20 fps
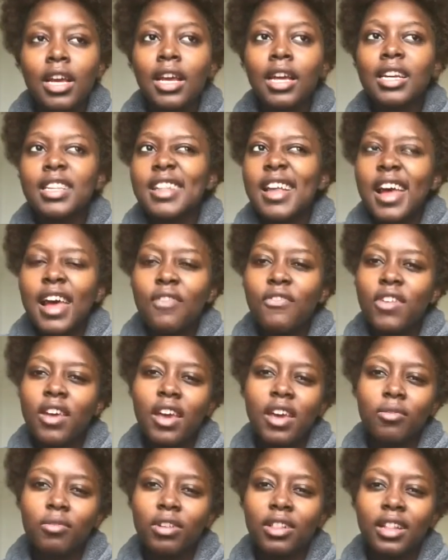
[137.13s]
Cause I haven't
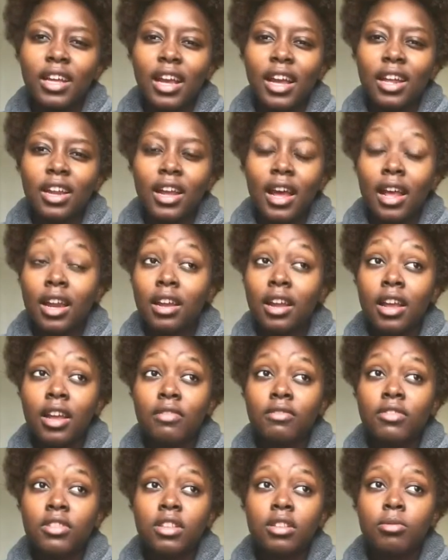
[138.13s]
had really had, I didn't
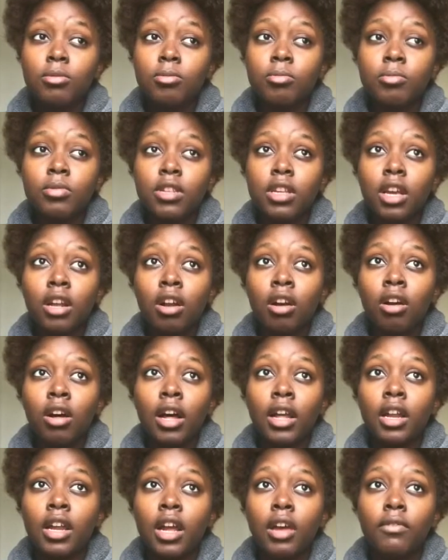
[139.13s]
have symptoms at all.
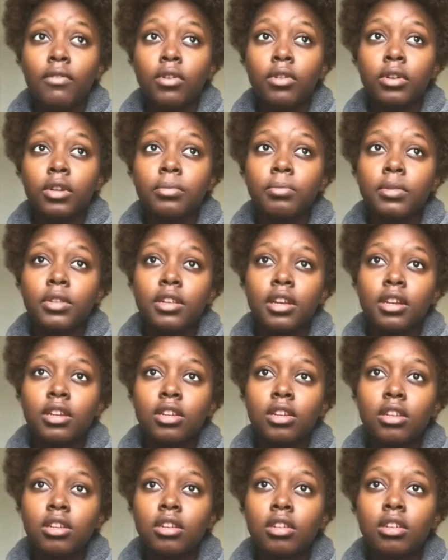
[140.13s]
I didn't have no
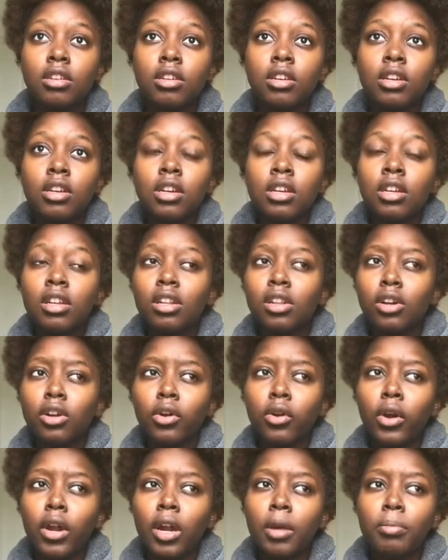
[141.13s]
implantation, the little
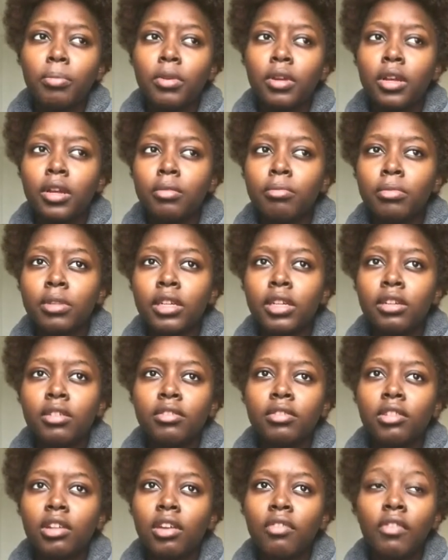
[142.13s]
cramping, bleeding
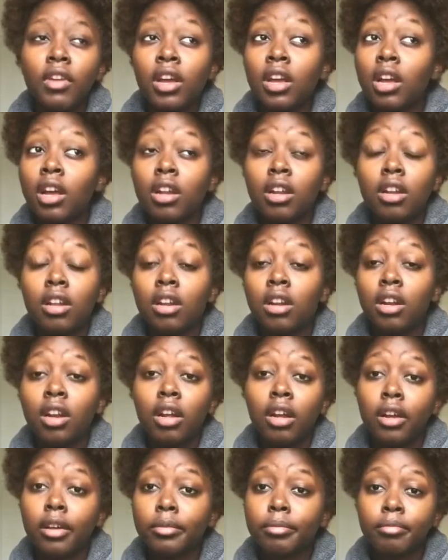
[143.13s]
stuff. I ain't had none of
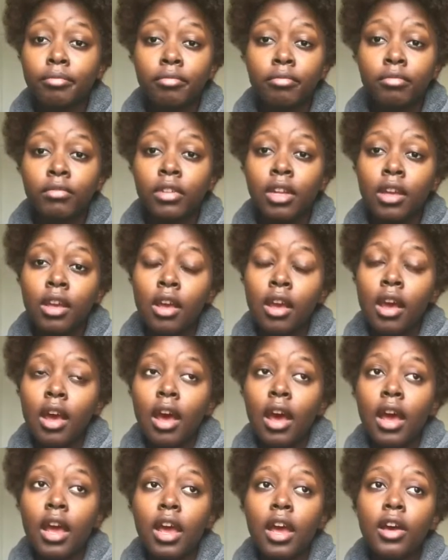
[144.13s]
that.
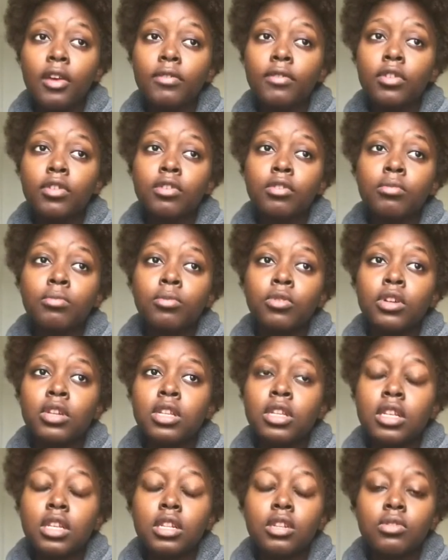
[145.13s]
I didn't have no morning
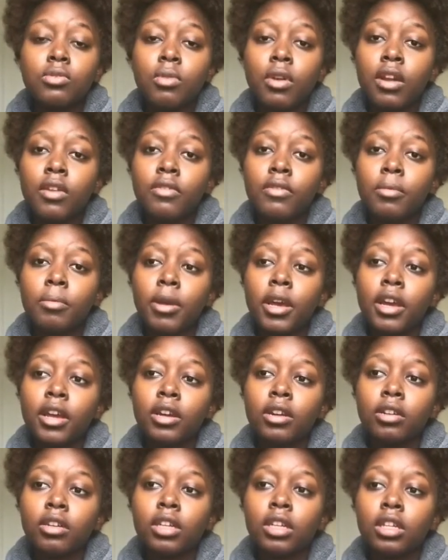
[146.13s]
sickness right off the
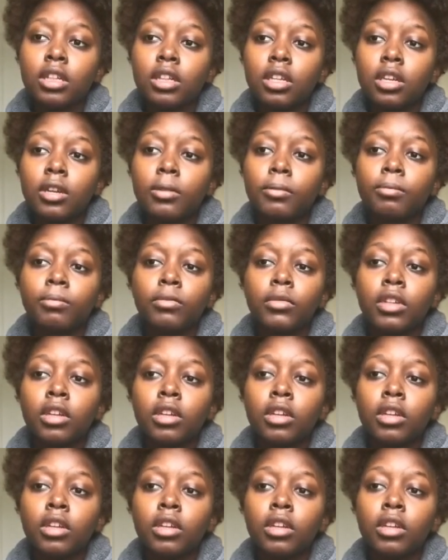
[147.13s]
back or anything.